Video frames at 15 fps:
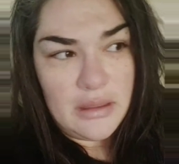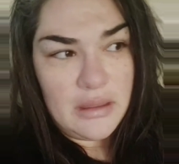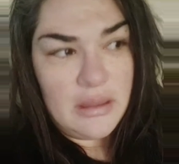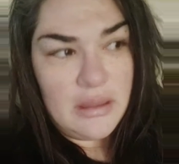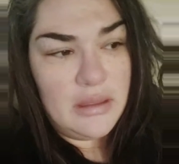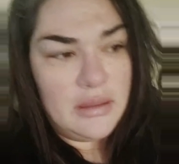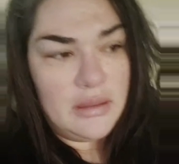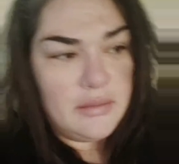
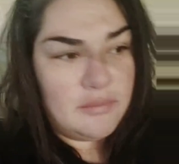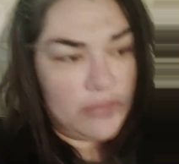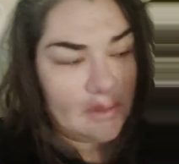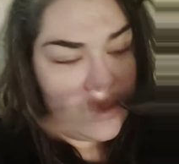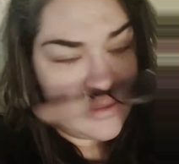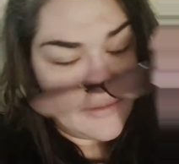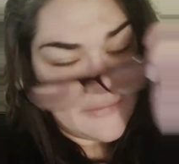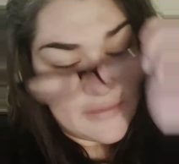
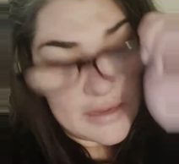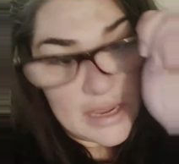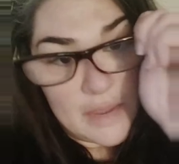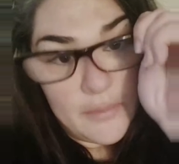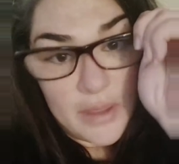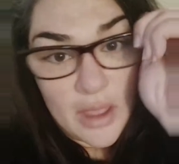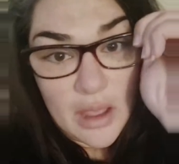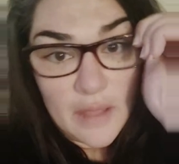Because the night
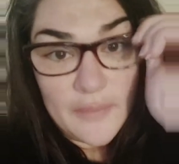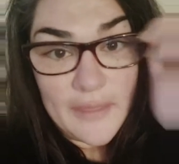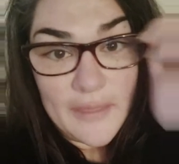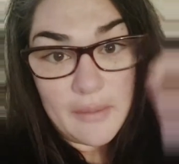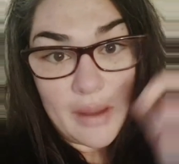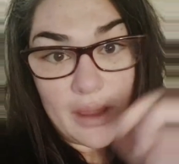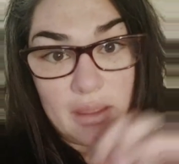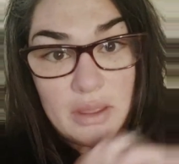we caught that
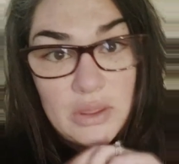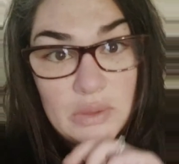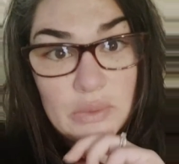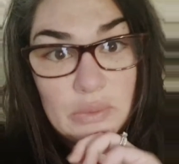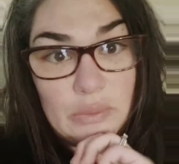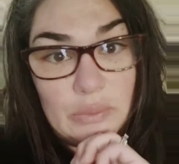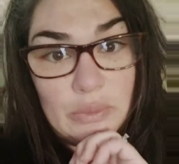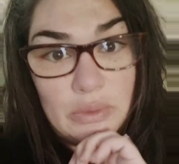
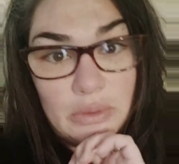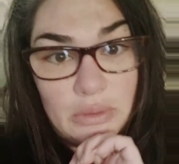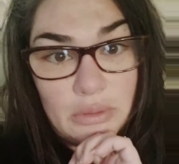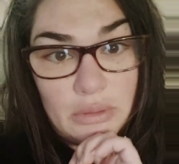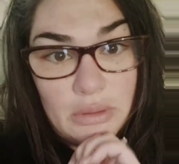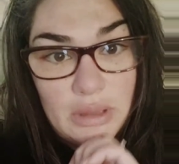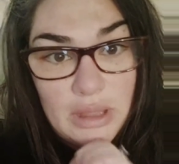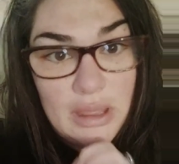raccoon,
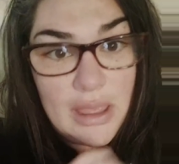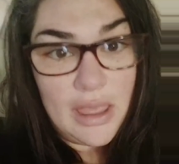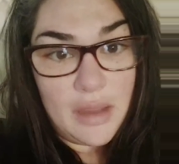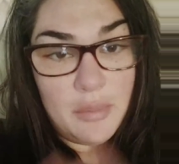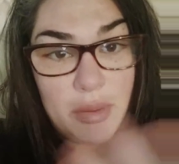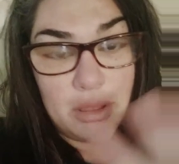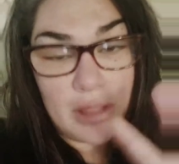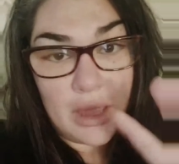he had
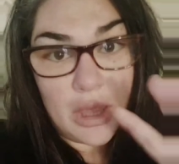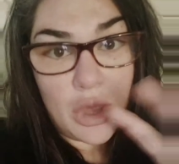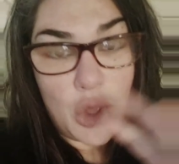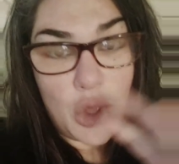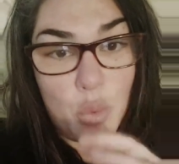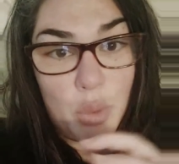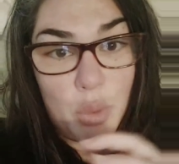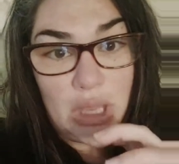been, like,
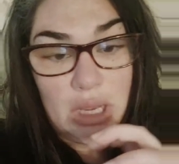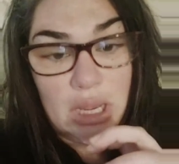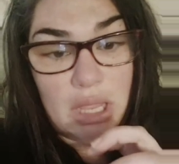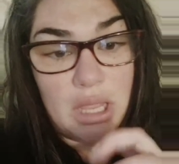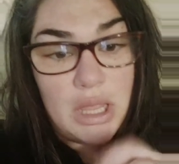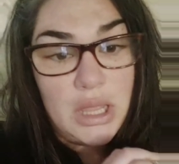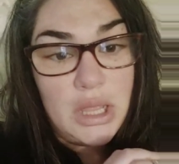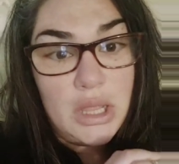going
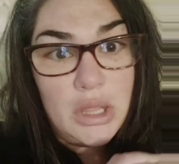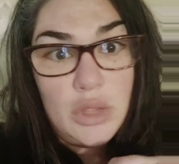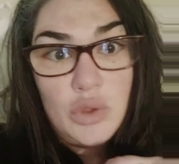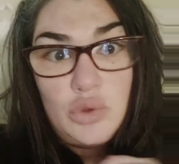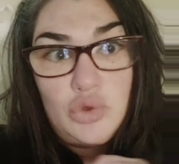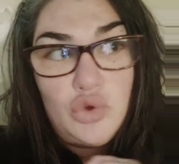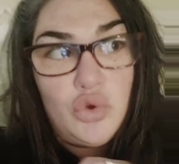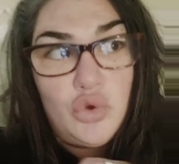
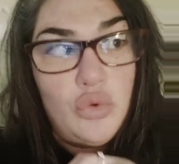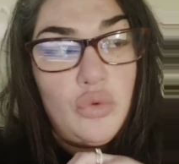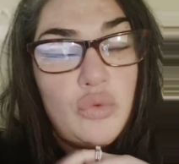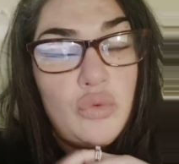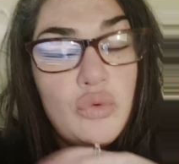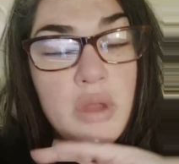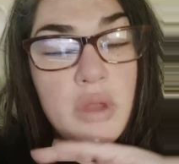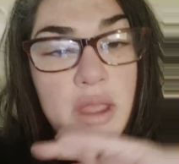
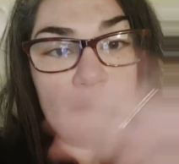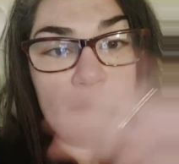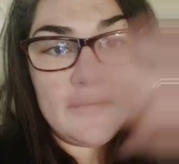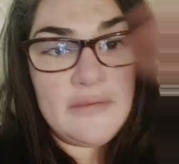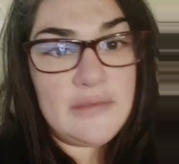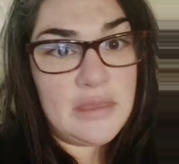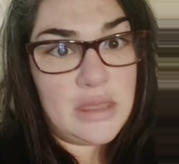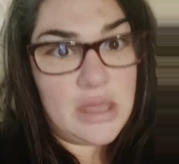
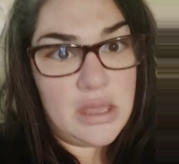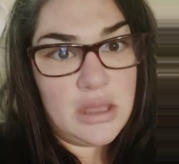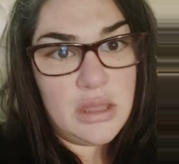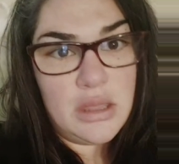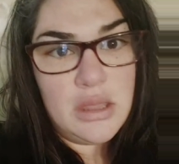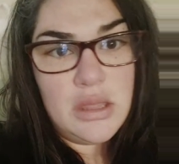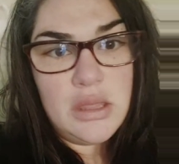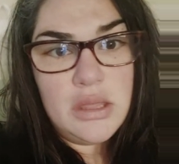crazy.
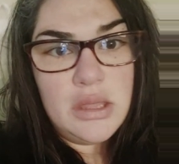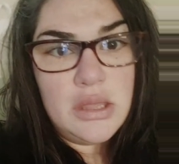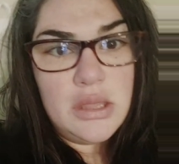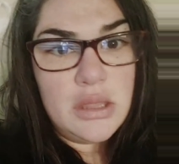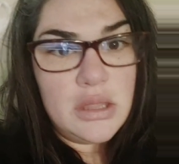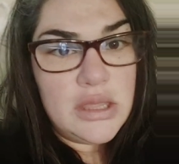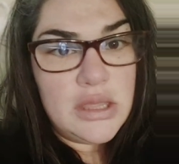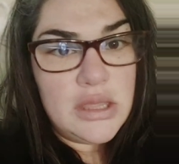
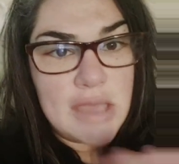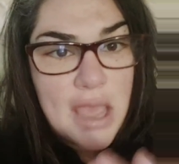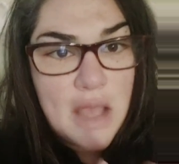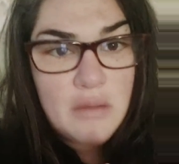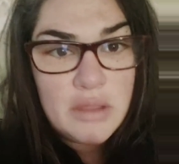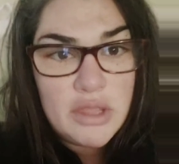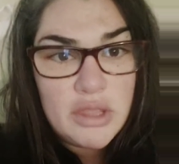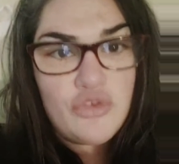
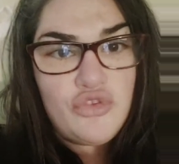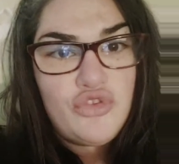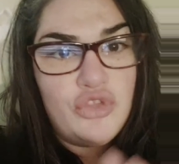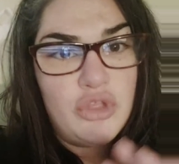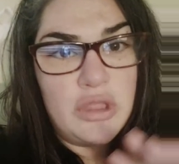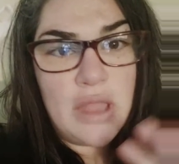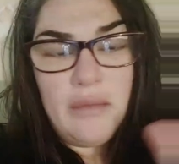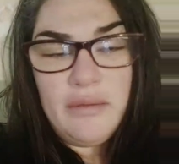Yowling, just the
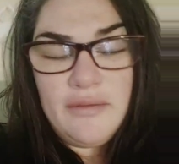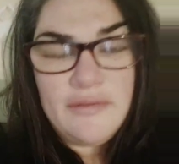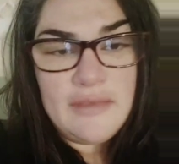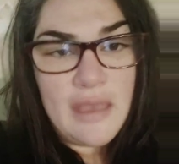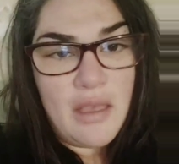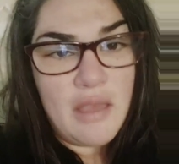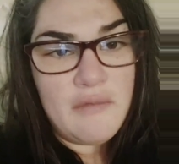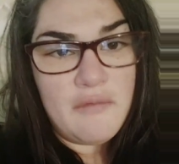loudest
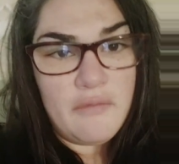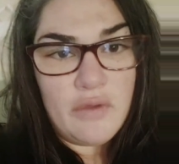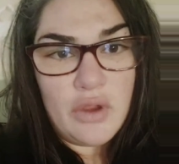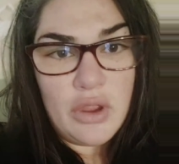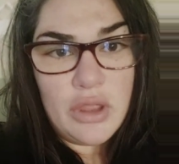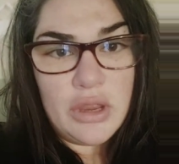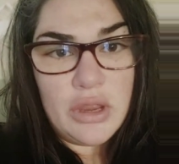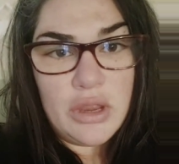yowl I've ever
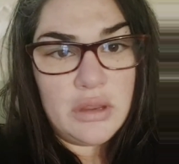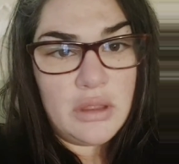heard.